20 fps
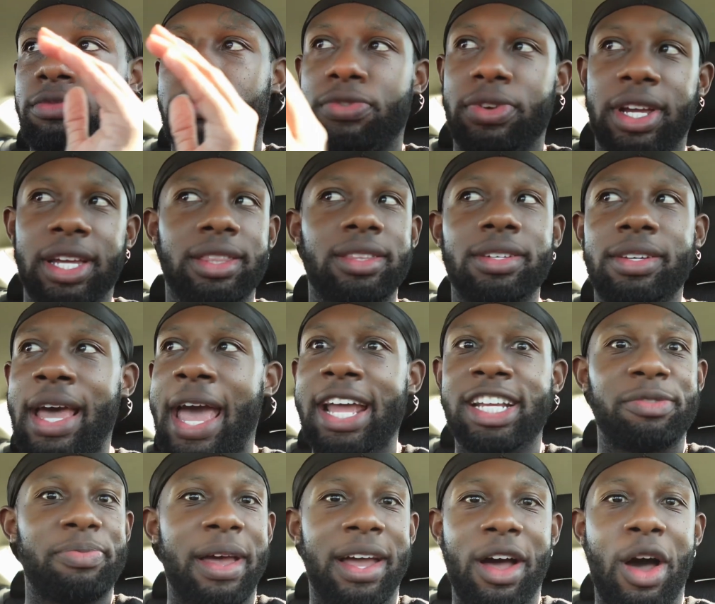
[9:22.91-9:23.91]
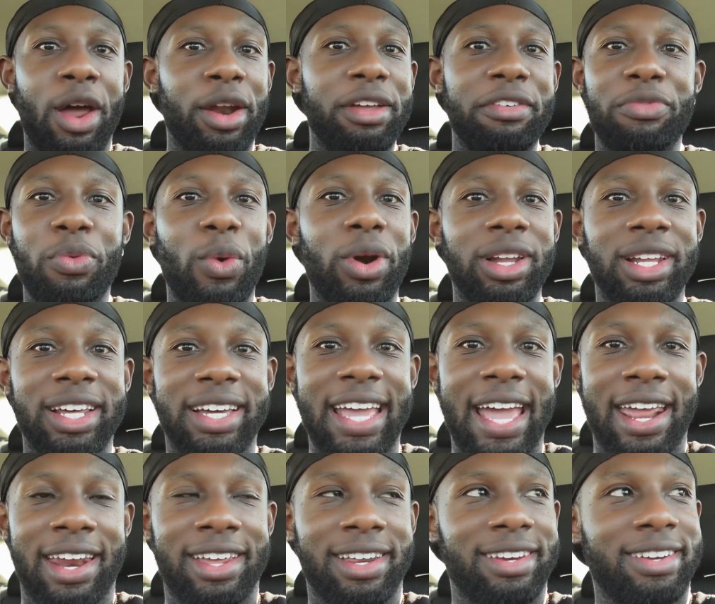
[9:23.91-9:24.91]
Forget the hatchback. I don't even want to look
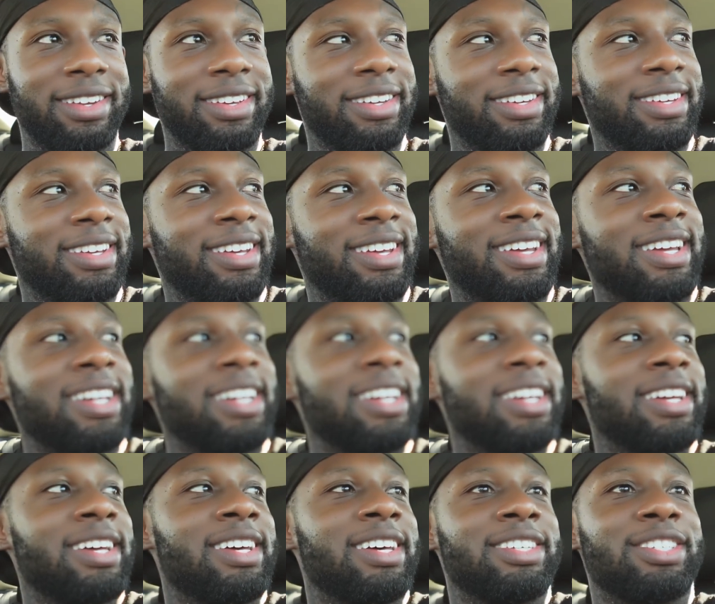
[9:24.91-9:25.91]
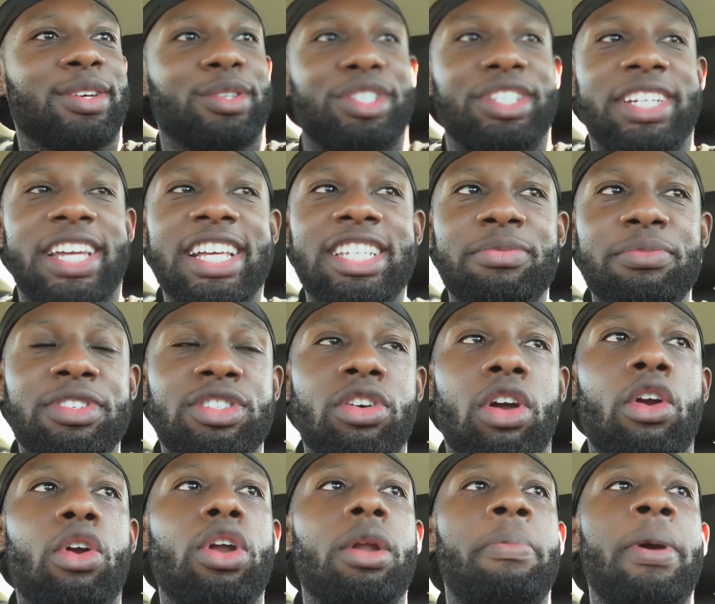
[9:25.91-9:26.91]
at it. So she gets me
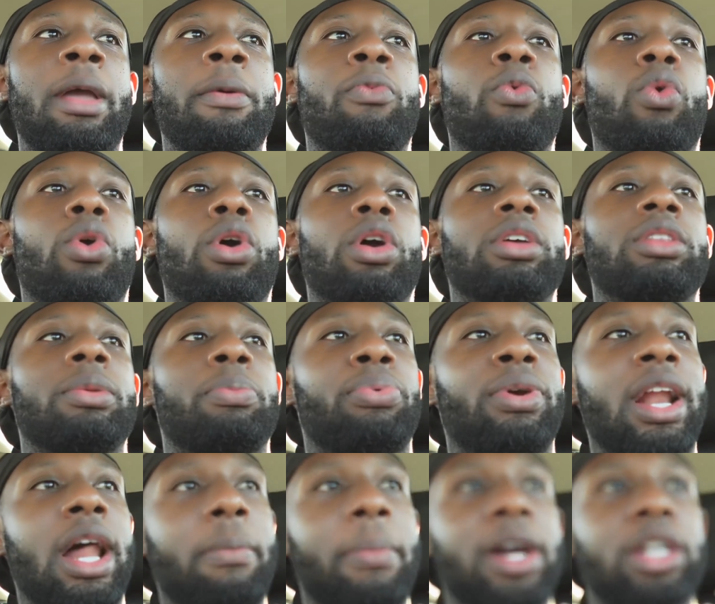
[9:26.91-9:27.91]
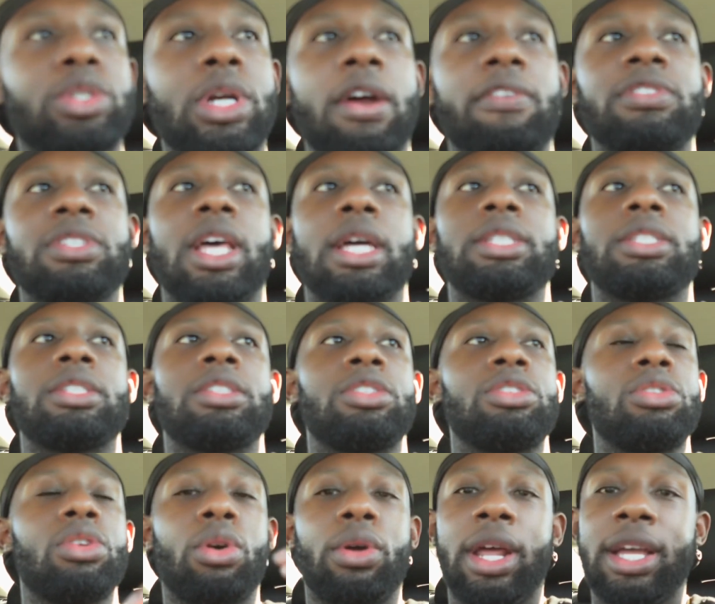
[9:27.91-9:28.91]
started on the paperwork, print out my driver's license.
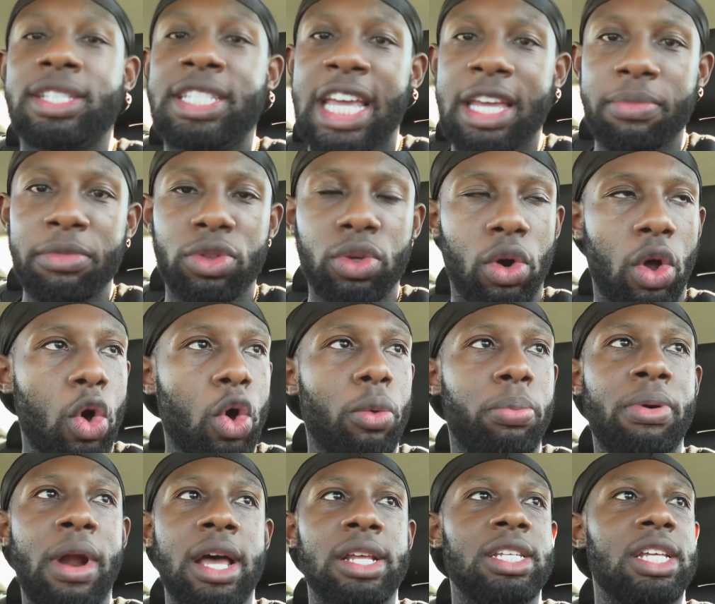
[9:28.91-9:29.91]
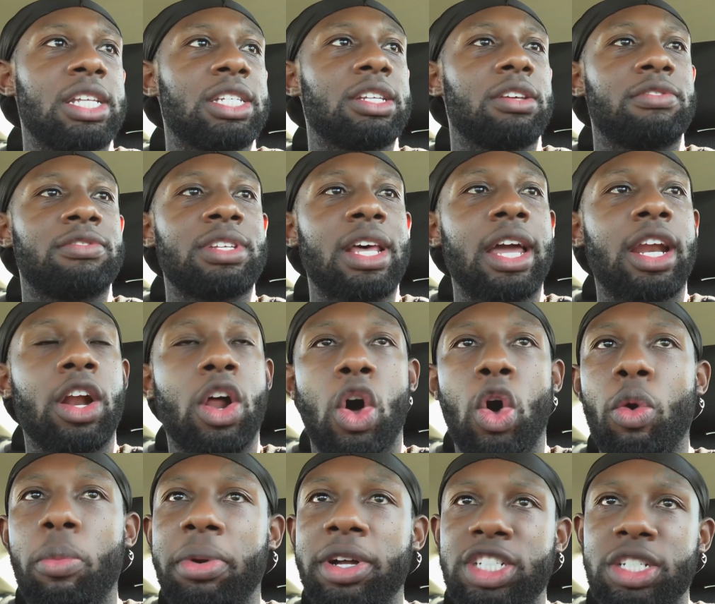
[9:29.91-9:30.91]
You know, they take me through the whole process of signing a
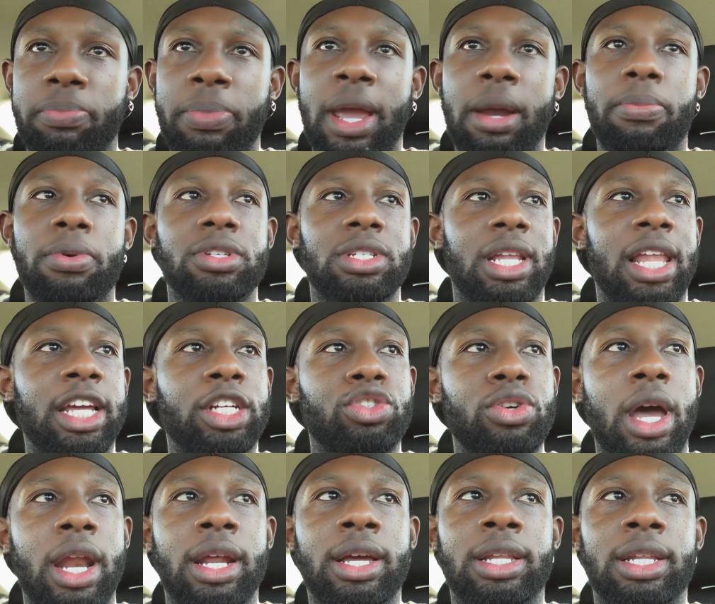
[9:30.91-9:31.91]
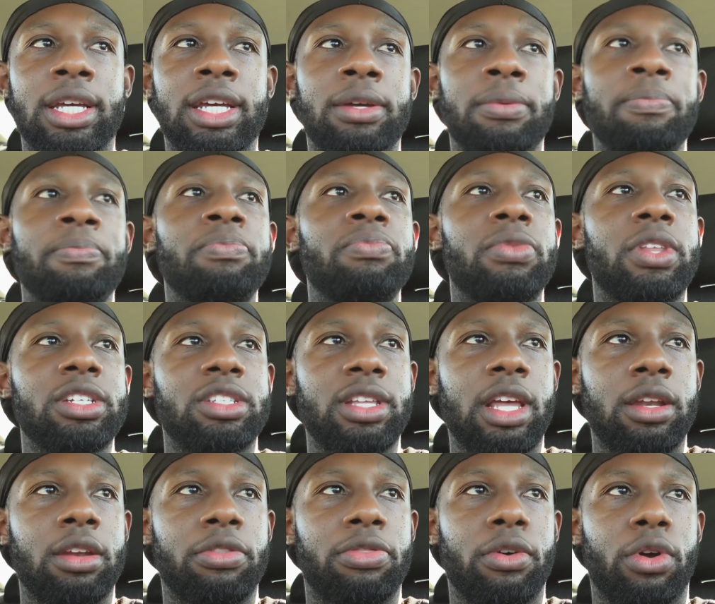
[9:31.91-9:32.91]
whole bunch of papers electronically, this,
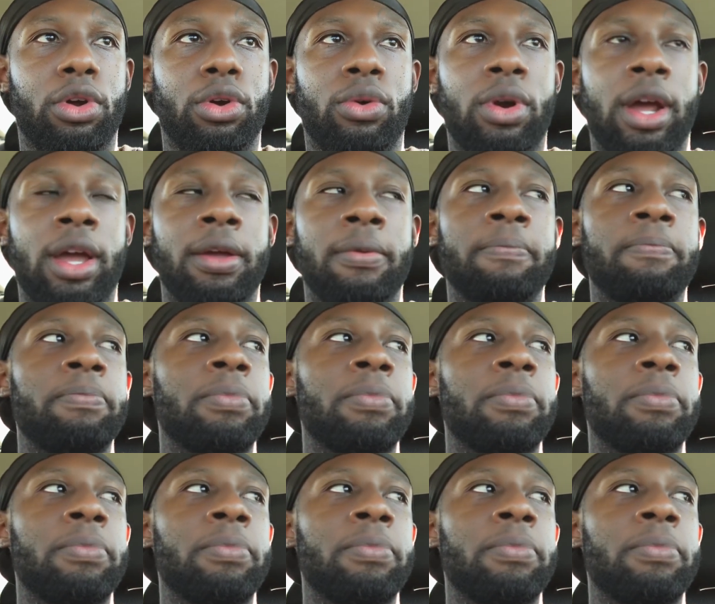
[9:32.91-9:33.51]
that, and the third, right?